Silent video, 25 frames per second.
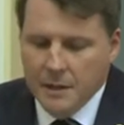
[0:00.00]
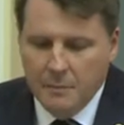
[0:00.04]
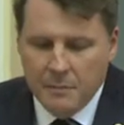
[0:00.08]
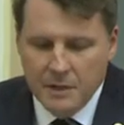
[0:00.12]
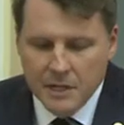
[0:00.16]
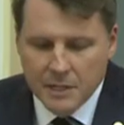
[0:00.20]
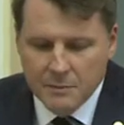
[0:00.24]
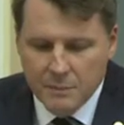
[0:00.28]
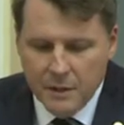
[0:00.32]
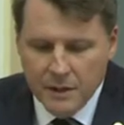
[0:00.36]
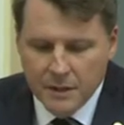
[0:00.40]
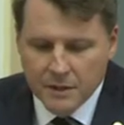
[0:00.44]

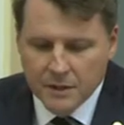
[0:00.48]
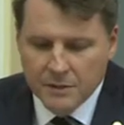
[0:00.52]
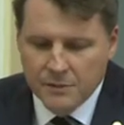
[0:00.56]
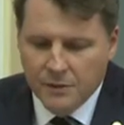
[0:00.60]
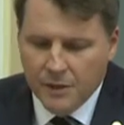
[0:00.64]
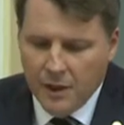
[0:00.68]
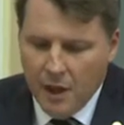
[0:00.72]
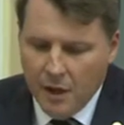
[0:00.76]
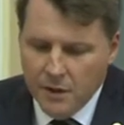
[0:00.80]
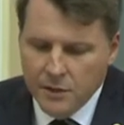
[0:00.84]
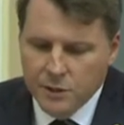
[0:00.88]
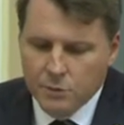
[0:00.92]
Deputy Speaker, it's
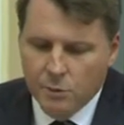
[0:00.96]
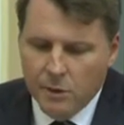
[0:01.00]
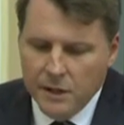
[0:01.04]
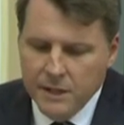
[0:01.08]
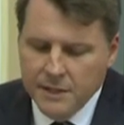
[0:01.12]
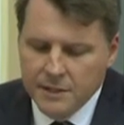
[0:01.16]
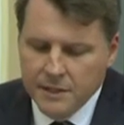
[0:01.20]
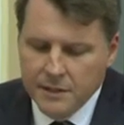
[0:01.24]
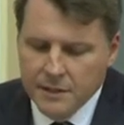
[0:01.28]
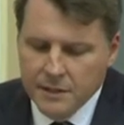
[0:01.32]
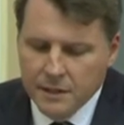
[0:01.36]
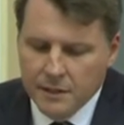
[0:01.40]
for those
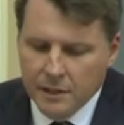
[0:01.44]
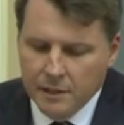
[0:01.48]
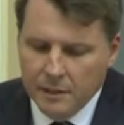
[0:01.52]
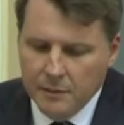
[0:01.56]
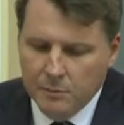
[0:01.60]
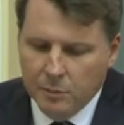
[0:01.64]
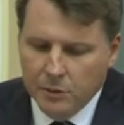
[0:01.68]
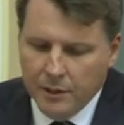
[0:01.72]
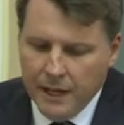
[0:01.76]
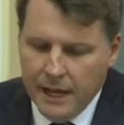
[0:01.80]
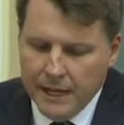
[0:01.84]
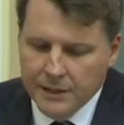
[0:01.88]
reasons that the
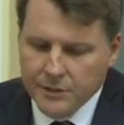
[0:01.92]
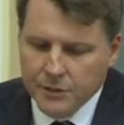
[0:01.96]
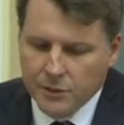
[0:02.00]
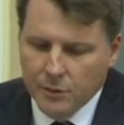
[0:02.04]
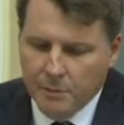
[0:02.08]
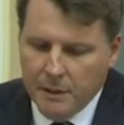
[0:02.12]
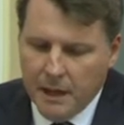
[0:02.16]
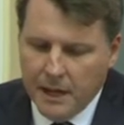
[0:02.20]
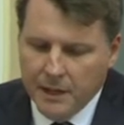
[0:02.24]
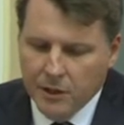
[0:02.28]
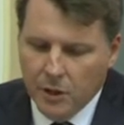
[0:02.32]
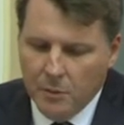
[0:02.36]
Liberal National
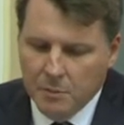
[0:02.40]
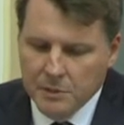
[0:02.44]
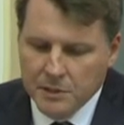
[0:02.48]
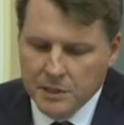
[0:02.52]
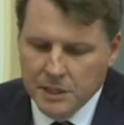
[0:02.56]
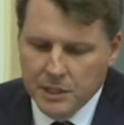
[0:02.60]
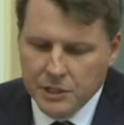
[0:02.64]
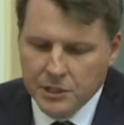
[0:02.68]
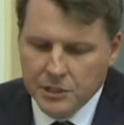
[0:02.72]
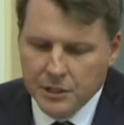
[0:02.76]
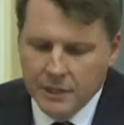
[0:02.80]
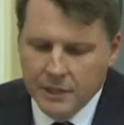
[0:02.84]
Party
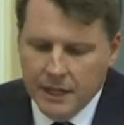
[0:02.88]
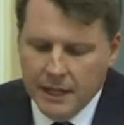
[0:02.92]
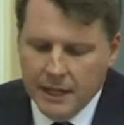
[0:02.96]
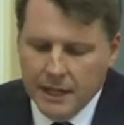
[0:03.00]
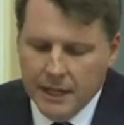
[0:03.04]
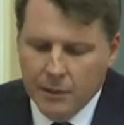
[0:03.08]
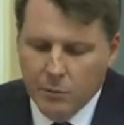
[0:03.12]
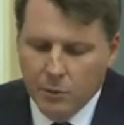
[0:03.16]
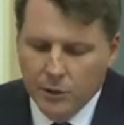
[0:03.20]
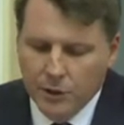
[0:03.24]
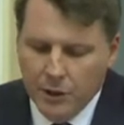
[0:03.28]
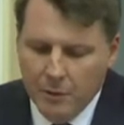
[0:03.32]
opposition
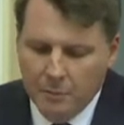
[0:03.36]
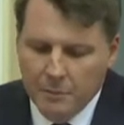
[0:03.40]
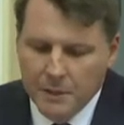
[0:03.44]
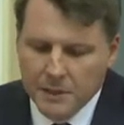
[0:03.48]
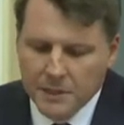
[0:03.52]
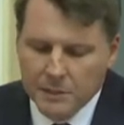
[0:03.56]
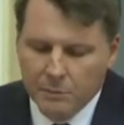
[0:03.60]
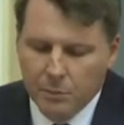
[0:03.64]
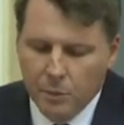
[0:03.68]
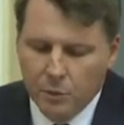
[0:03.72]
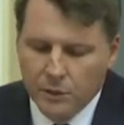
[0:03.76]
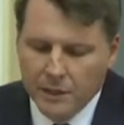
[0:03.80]
will not be
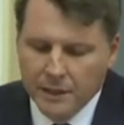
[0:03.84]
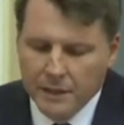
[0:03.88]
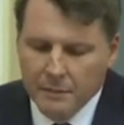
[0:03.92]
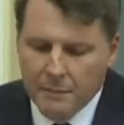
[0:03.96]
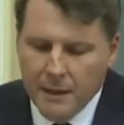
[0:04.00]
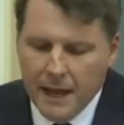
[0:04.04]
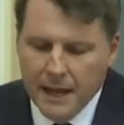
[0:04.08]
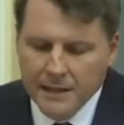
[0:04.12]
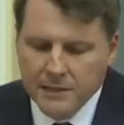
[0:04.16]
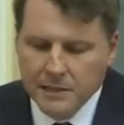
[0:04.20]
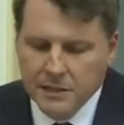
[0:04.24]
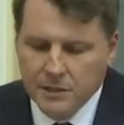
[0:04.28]
supporting the
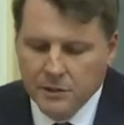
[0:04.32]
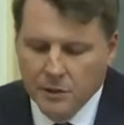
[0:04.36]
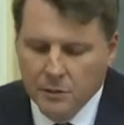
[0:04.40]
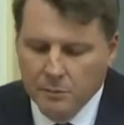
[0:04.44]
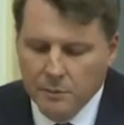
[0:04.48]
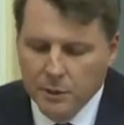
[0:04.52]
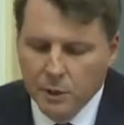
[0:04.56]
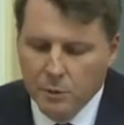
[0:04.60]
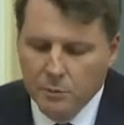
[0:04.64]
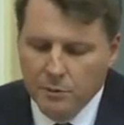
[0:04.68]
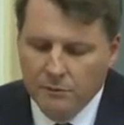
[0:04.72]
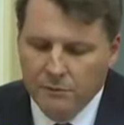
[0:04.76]
passage of the
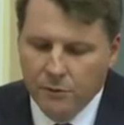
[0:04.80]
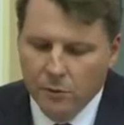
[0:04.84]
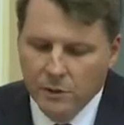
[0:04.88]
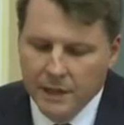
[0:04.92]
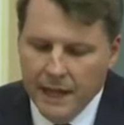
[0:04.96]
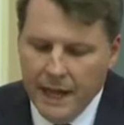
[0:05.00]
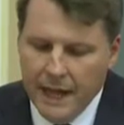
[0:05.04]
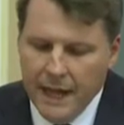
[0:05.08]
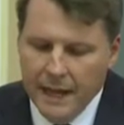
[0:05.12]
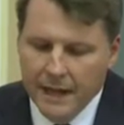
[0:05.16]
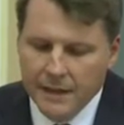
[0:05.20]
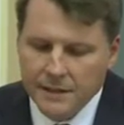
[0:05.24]
bill before
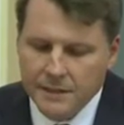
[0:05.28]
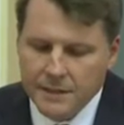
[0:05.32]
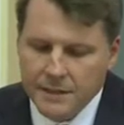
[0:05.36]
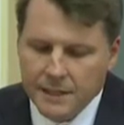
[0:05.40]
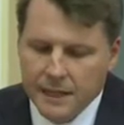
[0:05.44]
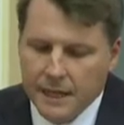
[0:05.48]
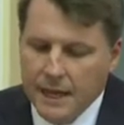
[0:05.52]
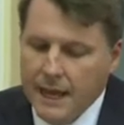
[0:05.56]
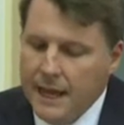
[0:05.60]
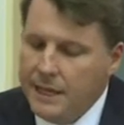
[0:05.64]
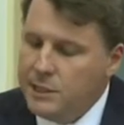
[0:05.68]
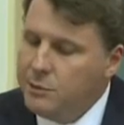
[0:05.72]
the House,
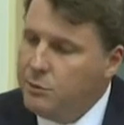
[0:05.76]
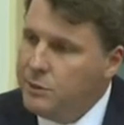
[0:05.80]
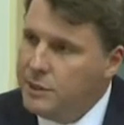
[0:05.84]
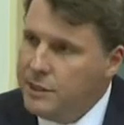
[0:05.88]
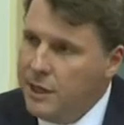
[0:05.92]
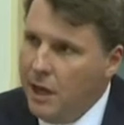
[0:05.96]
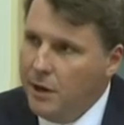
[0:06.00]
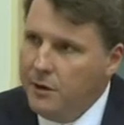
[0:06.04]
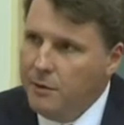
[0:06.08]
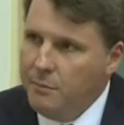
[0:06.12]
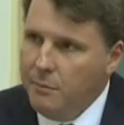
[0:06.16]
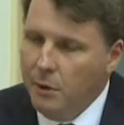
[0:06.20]
as was
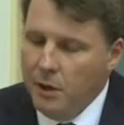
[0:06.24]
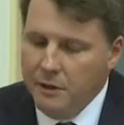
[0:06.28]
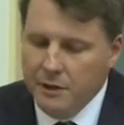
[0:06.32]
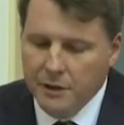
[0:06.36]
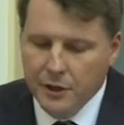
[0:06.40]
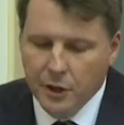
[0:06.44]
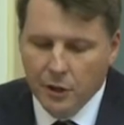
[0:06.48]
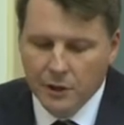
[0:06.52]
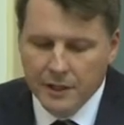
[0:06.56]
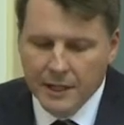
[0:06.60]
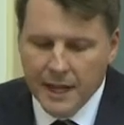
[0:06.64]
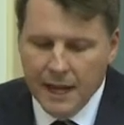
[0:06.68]
noted by the
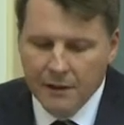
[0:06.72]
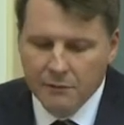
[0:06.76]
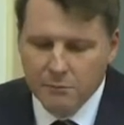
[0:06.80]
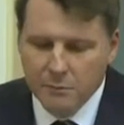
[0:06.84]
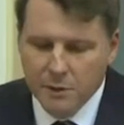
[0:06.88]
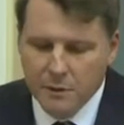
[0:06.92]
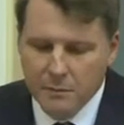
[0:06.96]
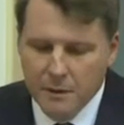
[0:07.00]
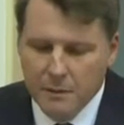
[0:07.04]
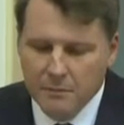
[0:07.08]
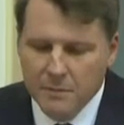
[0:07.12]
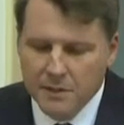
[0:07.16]

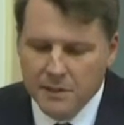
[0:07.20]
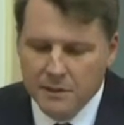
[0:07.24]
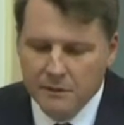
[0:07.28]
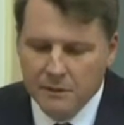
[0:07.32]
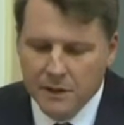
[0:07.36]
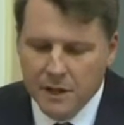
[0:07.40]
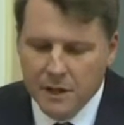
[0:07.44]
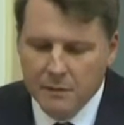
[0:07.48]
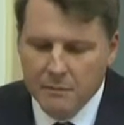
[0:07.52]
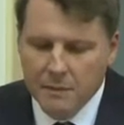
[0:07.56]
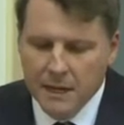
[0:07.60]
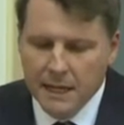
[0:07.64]
non-government members of
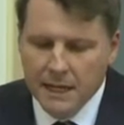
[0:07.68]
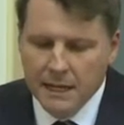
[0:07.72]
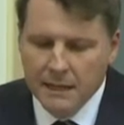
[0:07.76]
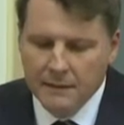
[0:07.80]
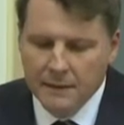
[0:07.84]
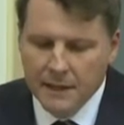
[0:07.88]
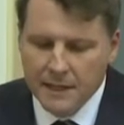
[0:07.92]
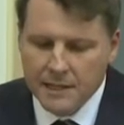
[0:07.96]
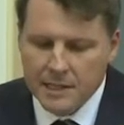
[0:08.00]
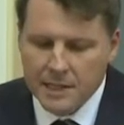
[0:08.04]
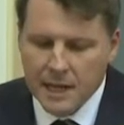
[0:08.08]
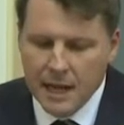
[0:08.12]
the committee in
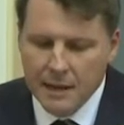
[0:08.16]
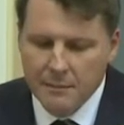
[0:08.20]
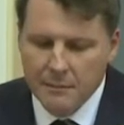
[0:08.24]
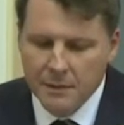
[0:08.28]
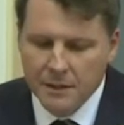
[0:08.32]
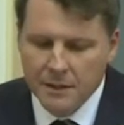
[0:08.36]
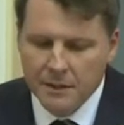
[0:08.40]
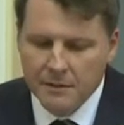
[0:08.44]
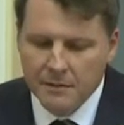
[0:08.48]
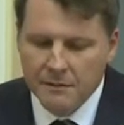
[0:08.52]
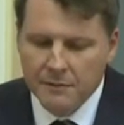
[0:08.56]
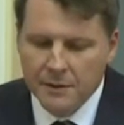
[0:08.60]
their
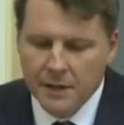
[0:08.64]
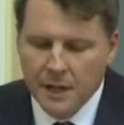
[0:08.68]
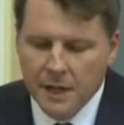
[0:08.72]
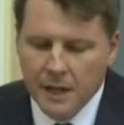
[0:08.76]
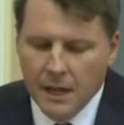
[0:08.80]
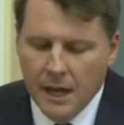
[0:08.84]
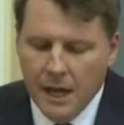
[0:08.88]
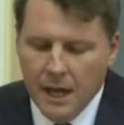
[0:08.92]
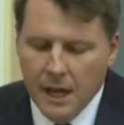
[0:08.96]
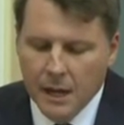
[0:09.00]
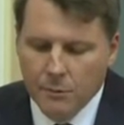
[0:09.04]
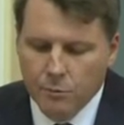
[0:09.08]
statement of
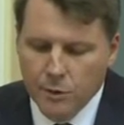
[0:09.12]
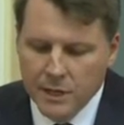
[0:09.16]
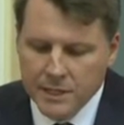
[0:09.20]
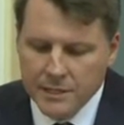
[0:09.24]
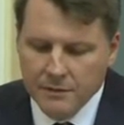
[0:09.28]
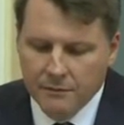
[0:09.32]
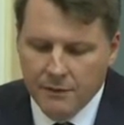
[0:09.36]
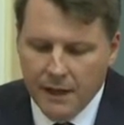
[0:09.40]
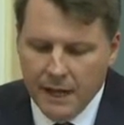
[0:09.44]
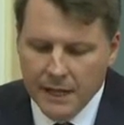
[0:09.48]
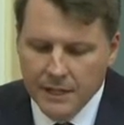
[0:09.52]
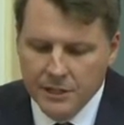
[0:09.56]

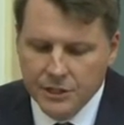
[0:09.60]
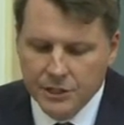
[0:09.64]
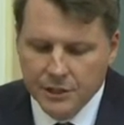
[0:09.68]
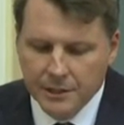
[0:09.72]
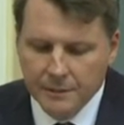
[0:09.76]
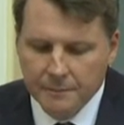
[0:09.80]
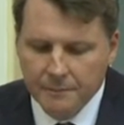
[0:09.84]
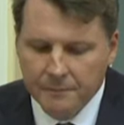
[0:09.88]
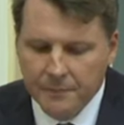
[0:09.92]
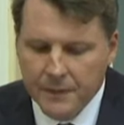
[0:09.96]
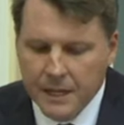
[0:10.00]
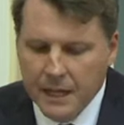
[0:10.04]

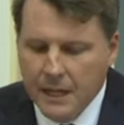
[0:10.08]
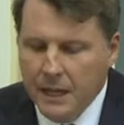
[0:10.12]
reservation.